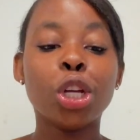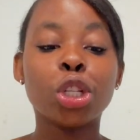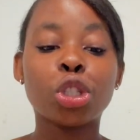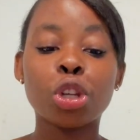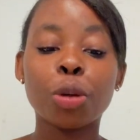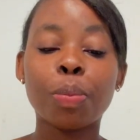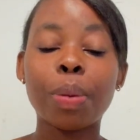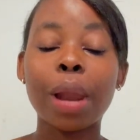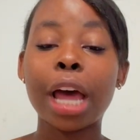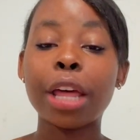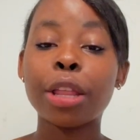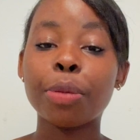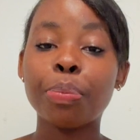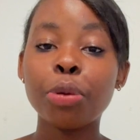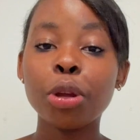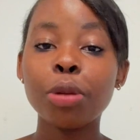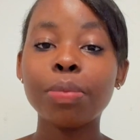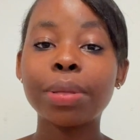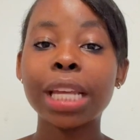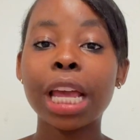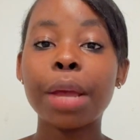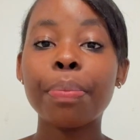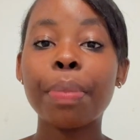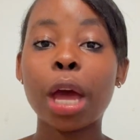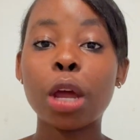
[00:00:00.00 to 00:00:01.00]
to apply the
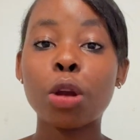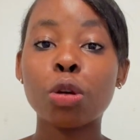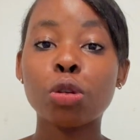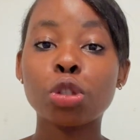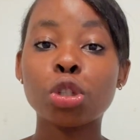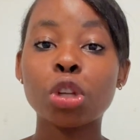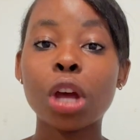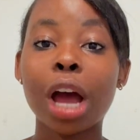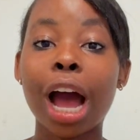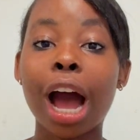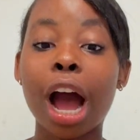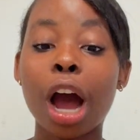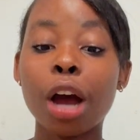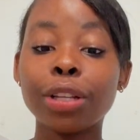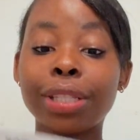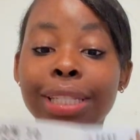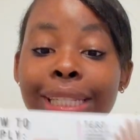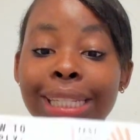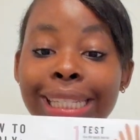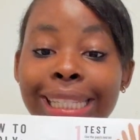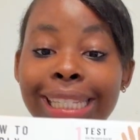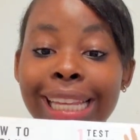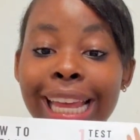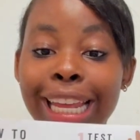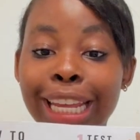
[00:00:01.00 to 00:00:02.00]
boob tape and also how
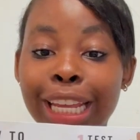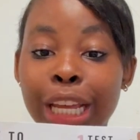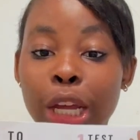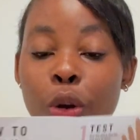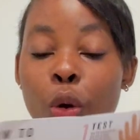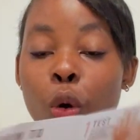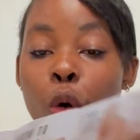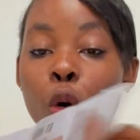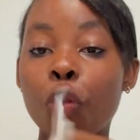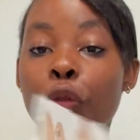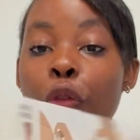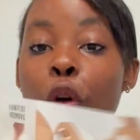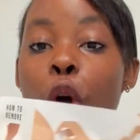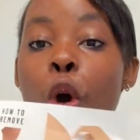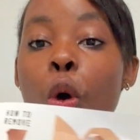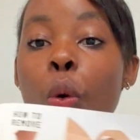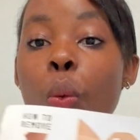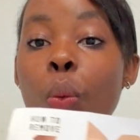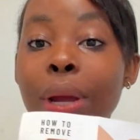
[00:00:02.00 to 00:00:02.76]
to take it off,